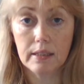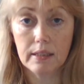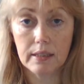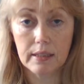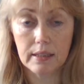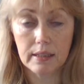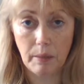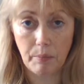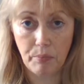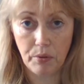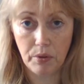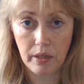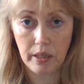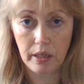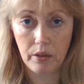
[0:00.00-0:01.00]

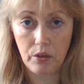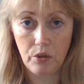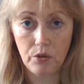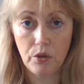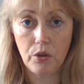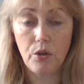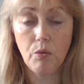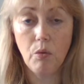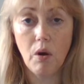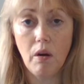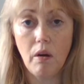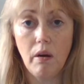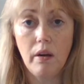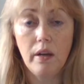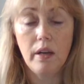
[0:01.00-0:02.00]
separately, that you
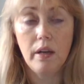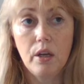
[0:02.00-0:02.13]
are